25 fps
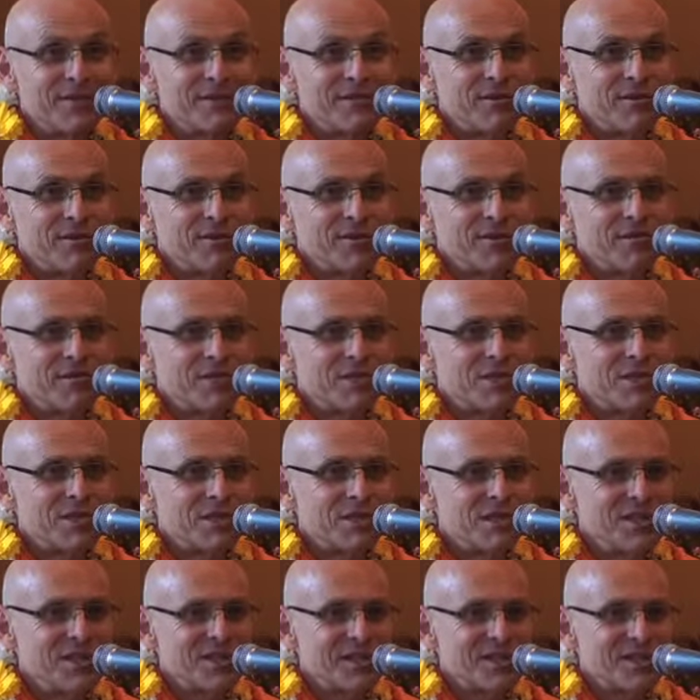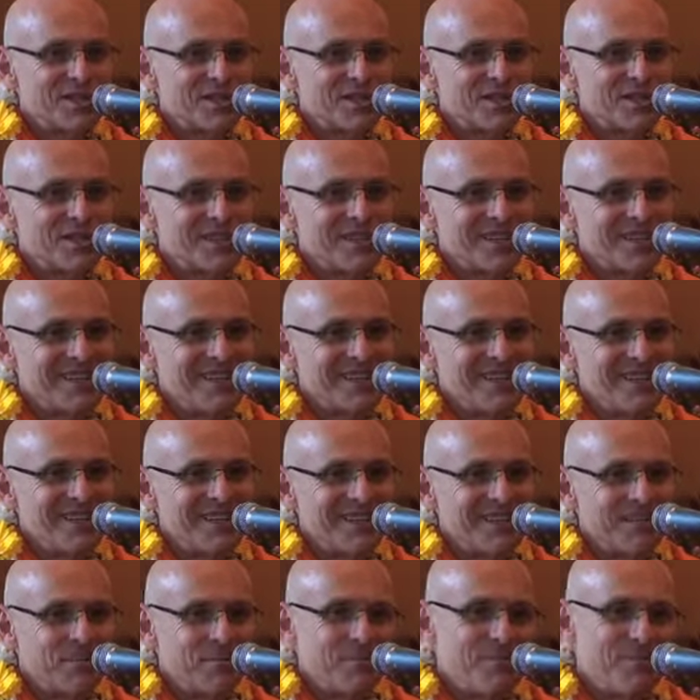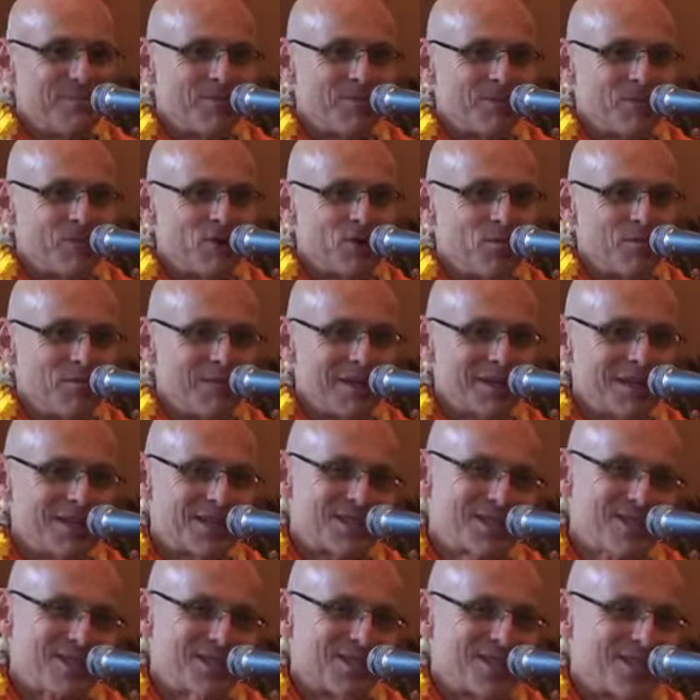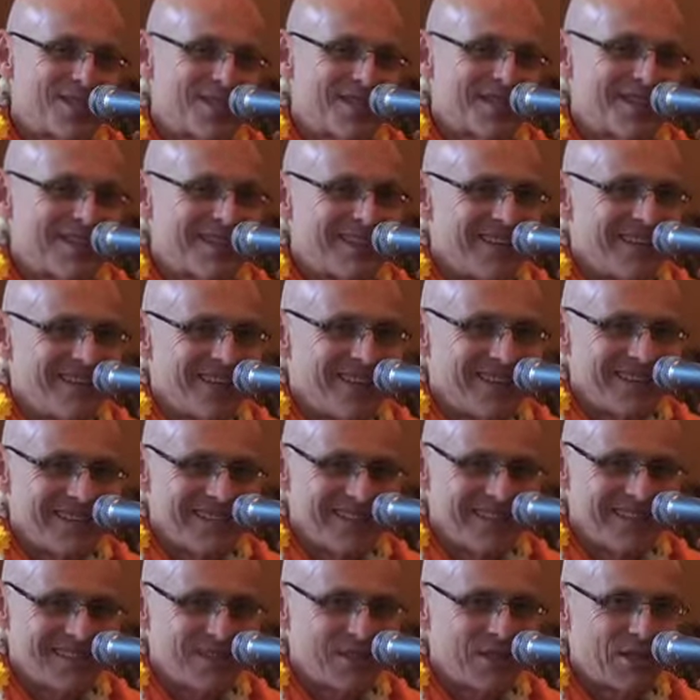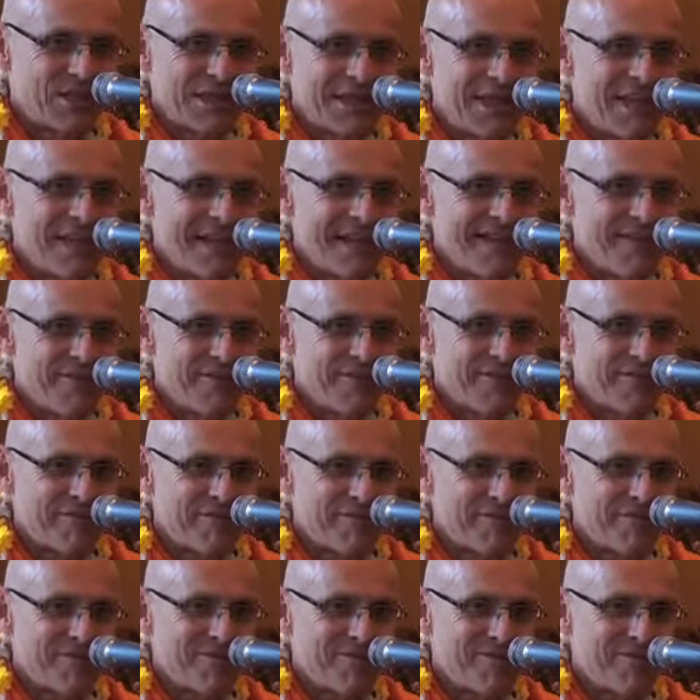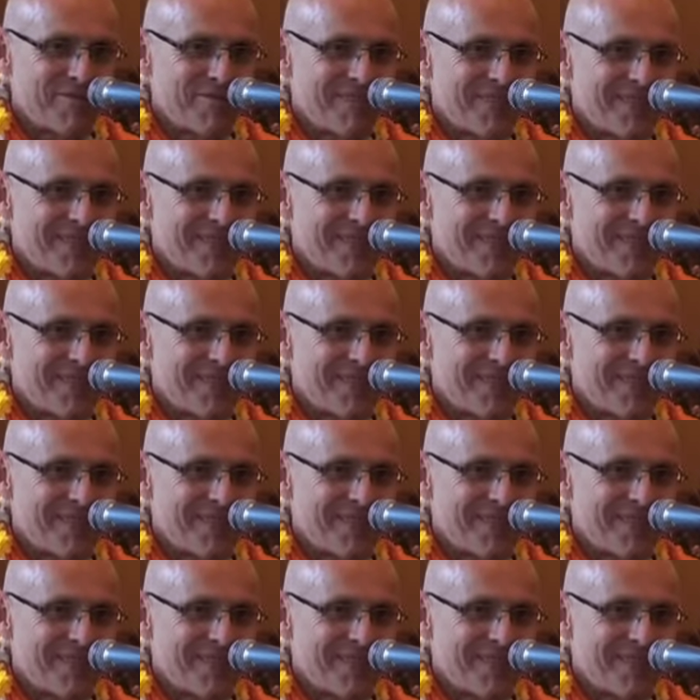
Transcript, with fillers: You have to, you have to say yes. Or bless. Not laugh.